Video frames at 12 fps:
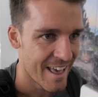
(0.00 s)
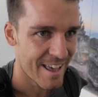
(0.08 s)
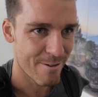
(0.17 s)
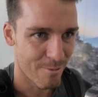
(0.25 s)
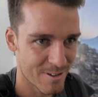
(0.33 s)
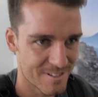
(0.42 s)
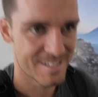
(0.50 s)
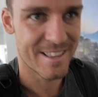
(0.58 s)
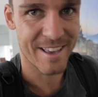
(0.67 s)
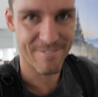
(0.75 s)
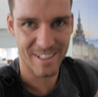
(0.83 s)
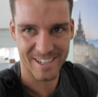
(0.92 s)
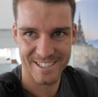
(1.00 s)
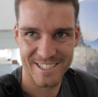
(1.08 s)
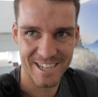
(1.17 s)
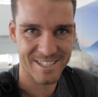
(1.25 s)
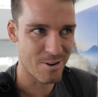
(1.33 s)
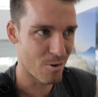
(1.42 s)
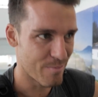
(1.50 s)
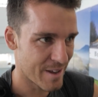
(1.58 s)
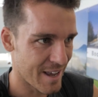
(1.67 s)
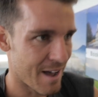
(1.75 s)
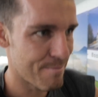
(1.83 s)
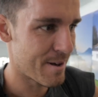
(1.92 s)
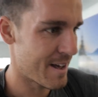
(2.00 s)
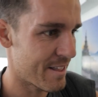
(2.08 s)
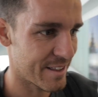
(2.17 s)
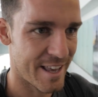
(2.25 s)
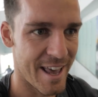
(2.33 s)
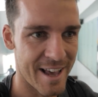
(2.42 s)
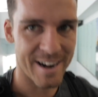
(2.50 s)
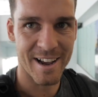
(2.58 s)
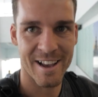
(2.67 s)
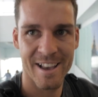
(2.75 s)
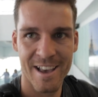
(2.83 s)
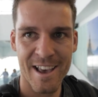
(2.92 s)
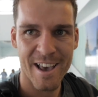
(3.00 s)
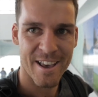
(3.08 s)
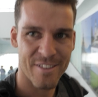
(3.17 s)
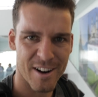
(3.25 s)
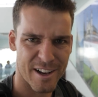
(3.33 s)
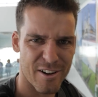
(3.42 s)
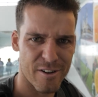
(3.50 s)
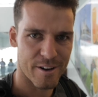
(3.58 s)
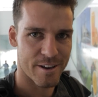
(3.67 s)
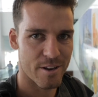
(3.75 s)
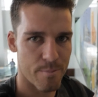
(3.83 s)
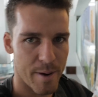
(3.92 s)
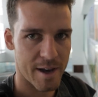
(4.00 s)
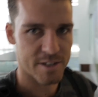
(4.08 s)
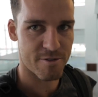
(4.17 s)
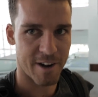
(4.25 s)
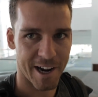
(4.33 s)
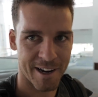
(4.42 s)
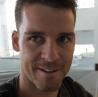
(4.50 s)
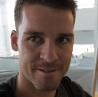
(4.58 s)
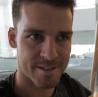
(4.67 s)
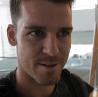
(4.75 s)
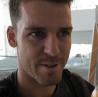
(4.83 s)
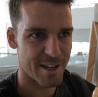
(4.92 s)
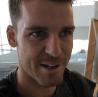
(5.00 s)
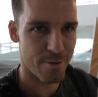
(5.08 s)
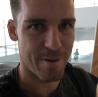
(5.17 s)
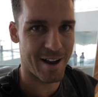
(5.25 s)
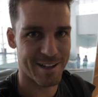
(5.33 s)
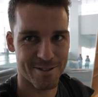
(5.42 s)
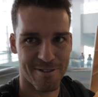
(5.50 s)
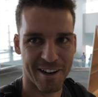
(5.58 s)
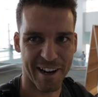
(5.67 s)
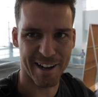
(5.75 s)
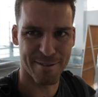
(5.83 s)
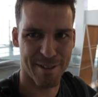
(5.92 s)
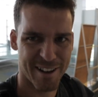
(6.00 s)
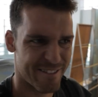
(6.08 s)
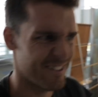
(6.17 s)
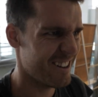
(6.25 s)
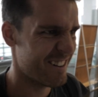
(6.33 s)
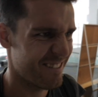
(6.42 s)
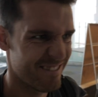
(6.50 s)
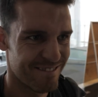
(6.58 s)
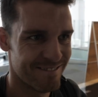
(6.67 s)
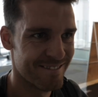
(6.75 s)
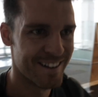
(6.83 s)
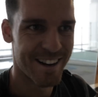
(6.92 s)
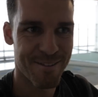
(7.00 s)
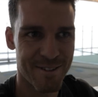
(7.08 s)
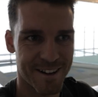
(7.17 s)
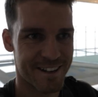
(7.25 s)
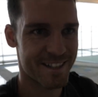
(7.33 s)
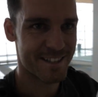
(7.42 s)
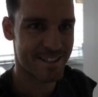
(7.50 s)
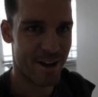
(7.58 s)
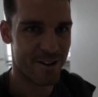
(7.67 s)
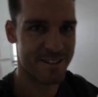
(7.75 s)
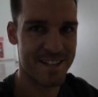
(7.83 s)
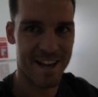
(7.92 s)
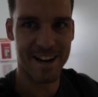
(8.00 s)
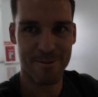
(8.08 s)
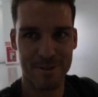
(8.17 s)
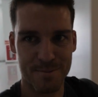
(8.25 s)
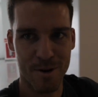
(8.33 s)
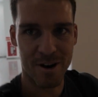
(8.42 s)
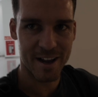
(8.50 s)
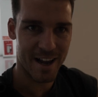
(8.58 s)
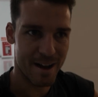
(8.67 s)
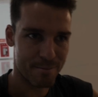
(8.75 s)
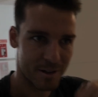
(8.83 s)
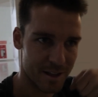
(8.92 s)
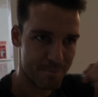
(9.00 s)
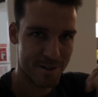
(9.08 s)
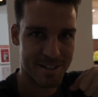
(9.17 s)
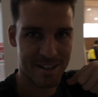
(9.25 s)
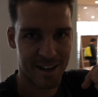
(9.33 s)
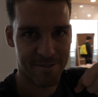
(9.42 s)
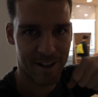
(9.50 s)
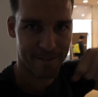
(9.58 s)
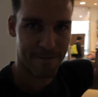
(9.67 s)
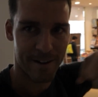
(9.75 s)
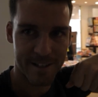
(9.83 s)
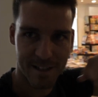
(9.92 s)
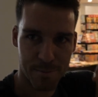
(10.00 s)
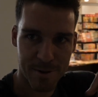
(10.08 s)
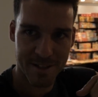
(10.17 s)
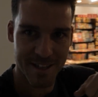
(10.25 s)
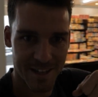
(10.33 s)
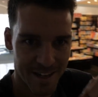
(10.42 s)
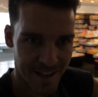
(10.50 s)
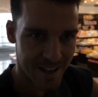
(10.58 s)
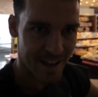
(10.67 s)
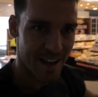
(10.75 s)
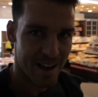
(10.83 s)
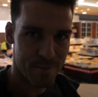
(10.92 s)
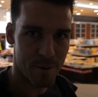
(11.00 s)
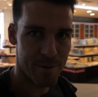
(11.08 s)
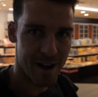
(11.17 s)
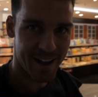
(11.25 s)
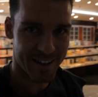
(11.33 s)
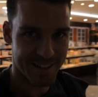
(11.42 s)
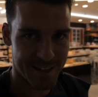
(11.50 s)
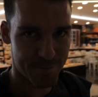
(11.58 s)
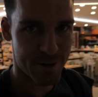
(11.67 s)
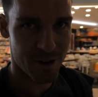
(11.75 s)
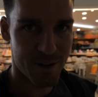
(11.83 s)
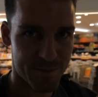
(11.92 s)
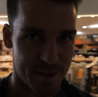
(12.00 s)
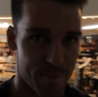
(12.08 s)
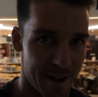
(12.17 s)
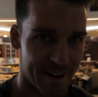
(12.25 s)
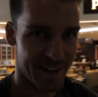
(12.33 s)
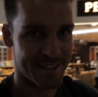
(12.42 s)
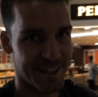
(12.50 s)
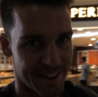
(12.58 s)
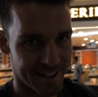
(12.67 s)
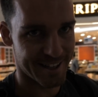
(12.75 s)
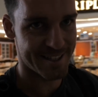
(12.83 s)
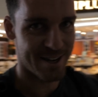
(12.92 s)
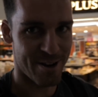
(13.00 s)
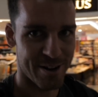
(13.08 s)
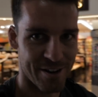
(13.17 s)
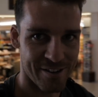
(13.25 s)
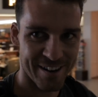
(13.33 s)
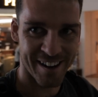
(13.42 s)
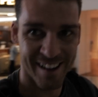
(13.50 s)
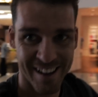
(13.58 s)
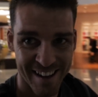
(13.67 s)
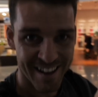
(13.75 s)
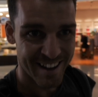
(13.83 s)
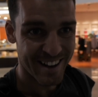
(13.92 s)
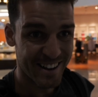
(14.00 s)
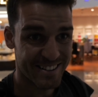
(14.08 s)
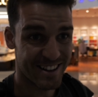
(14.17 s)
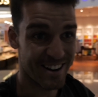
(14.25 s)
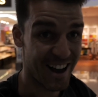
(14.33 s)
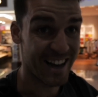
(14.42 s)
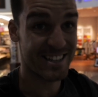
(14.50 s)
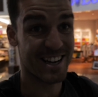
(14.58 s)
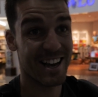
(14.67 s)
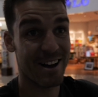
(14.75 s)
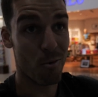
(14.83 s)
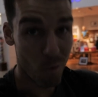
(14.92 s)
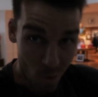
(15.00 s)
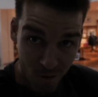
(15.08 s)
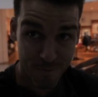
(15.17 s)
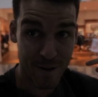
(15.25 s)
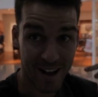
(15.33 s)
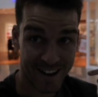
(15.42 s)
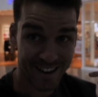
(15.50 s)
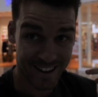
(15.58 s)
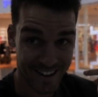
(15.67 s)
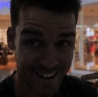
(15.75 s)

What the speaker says: it was, they've like just called me up at the counter and they're like, oh, your bag's ringing, something in your bag is ringing. And I'm like, what? But it turns out it was my clippers. I have like face clippers in my bag, and sometimes the button accidentally gets turned on, so I had to walk back